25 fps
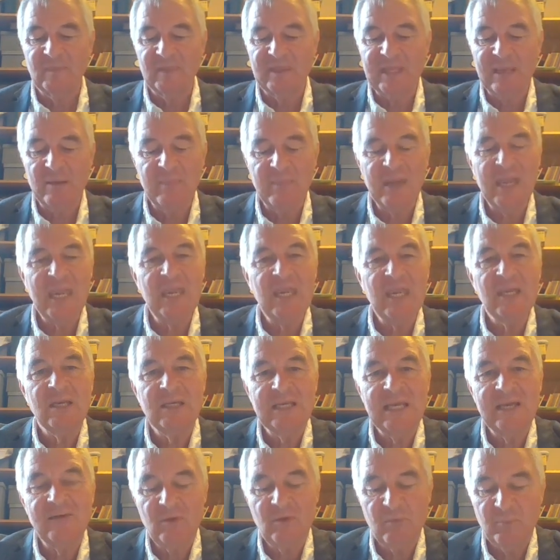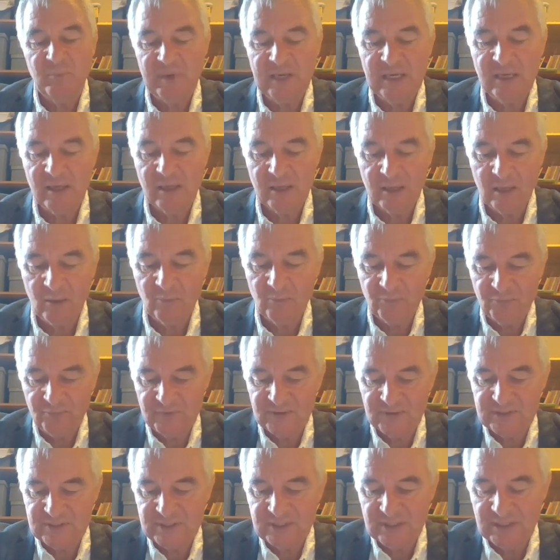There may never be
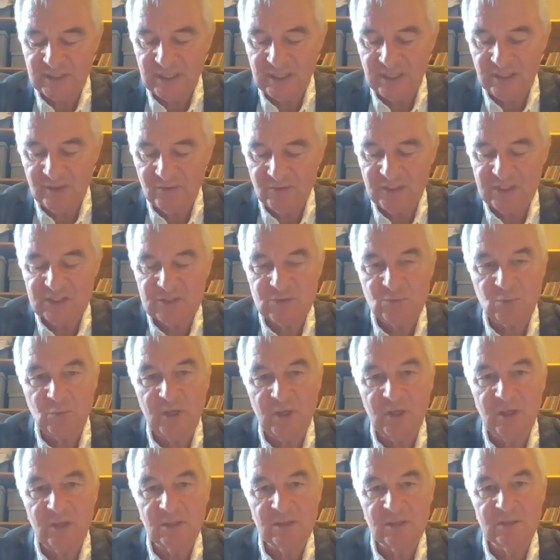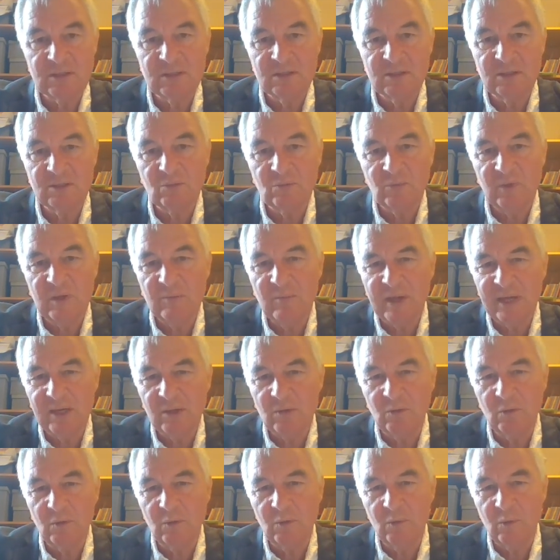comfort in this world. We
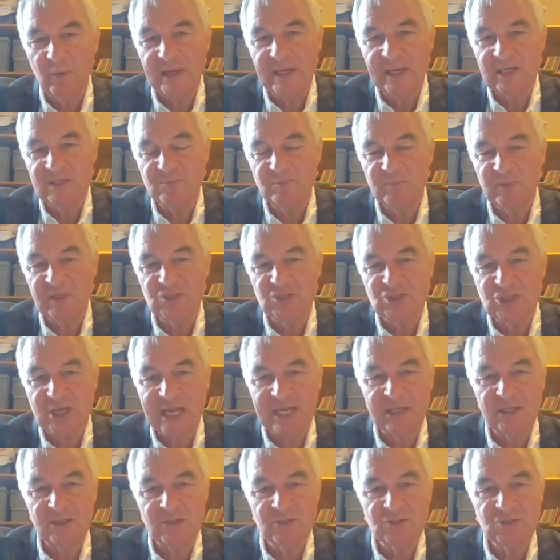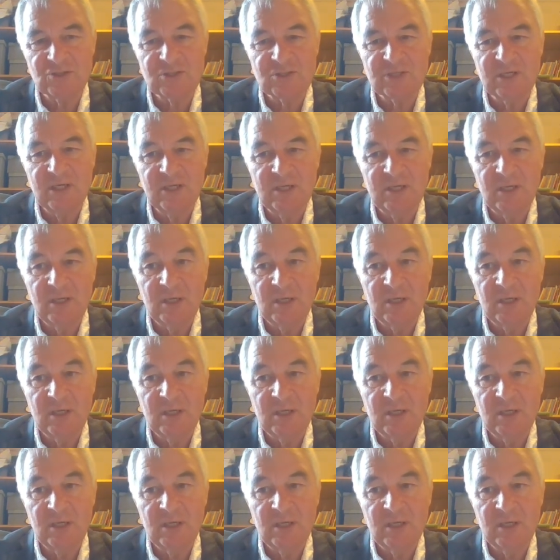may always be challenged.